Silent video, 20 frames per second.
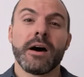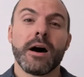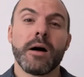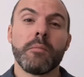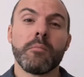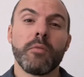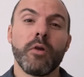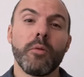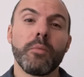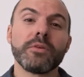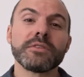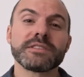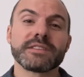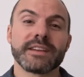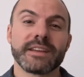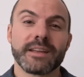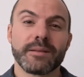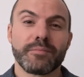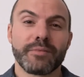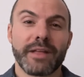a mobile
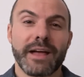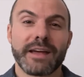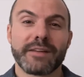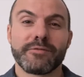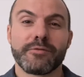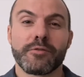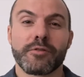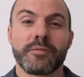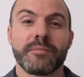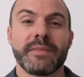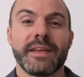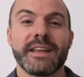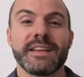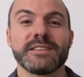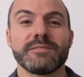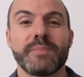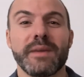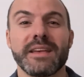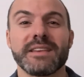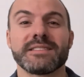study platform that
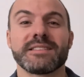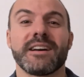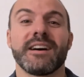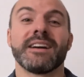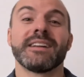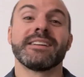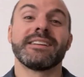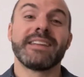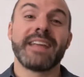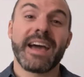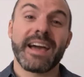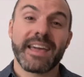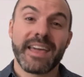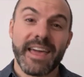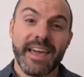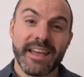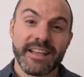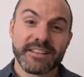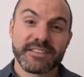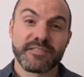is based on
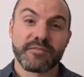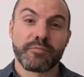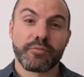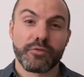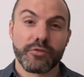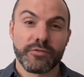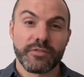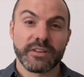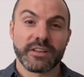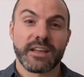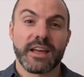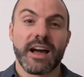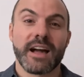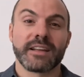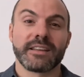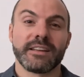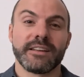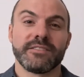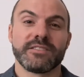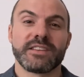decades of proven
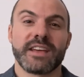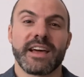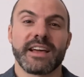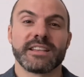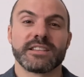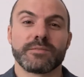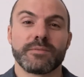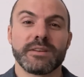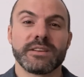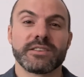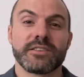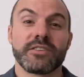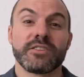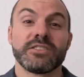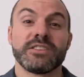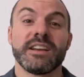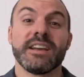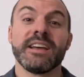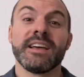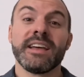cognitive science
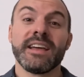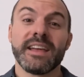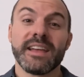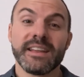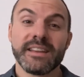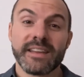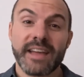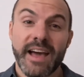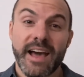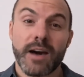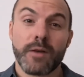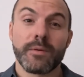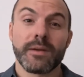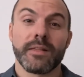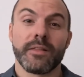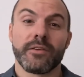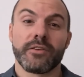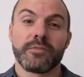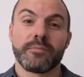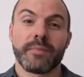research into how we
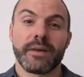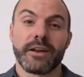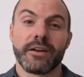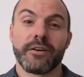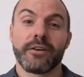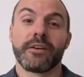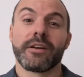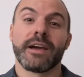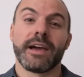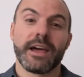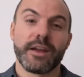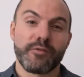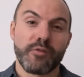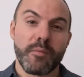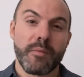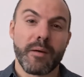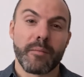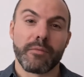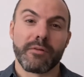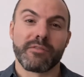learn better and
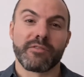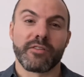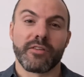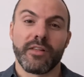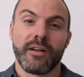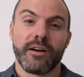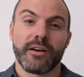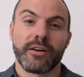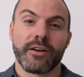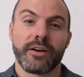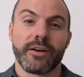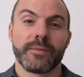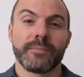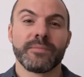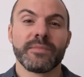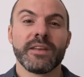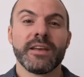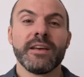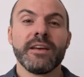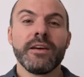remember for longer.
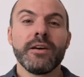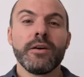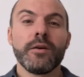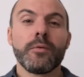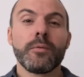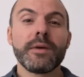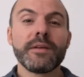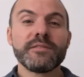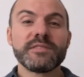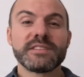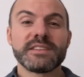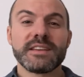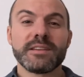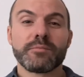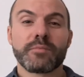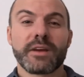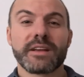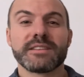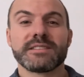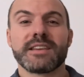We've seen
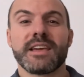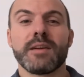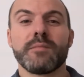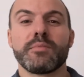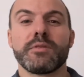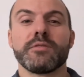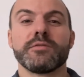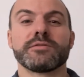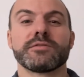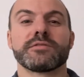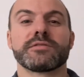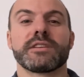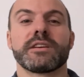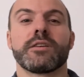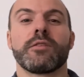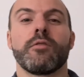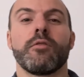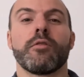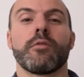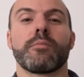Brainscape users
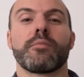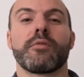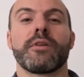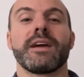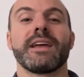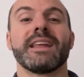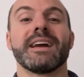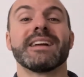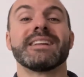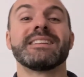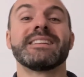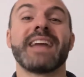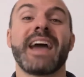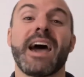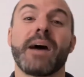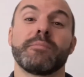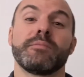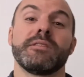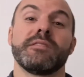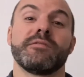incorporate
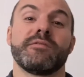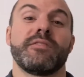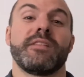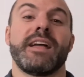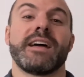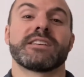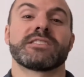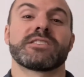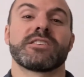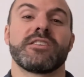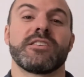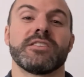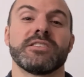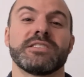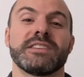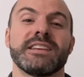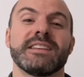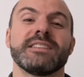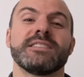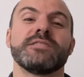adaptive
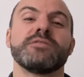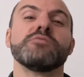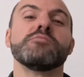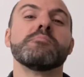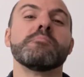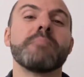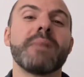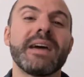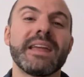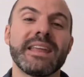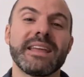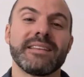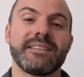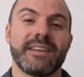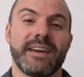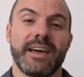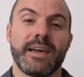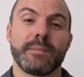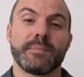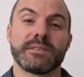flashcards into many
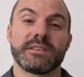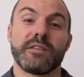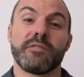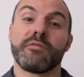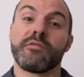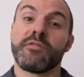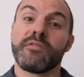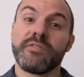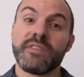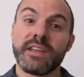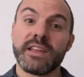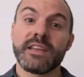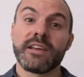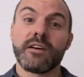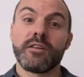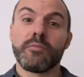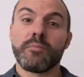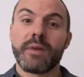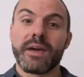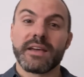types of
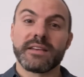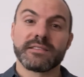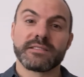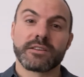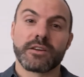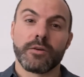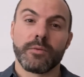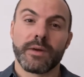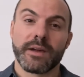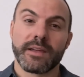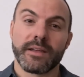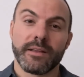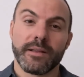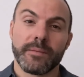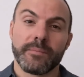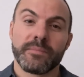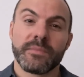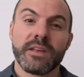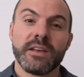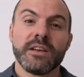video-based
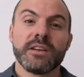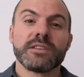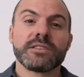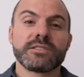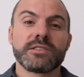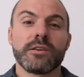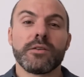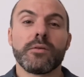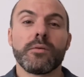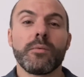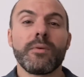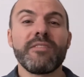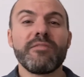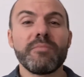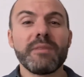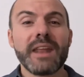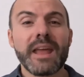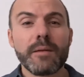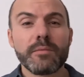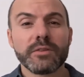curriculum. So we've
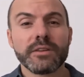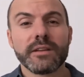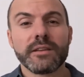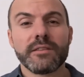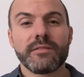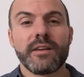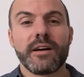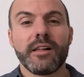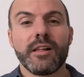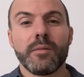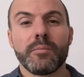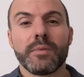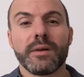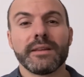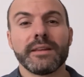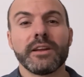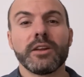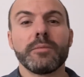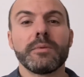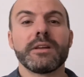been able to develop a
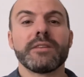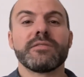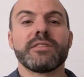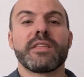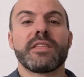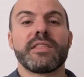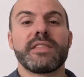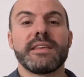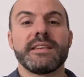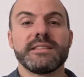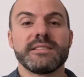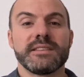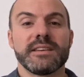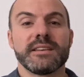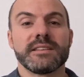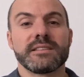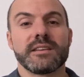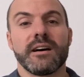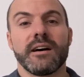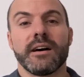little bit of a
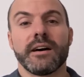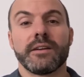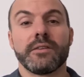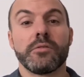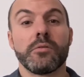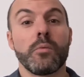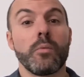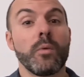thesis on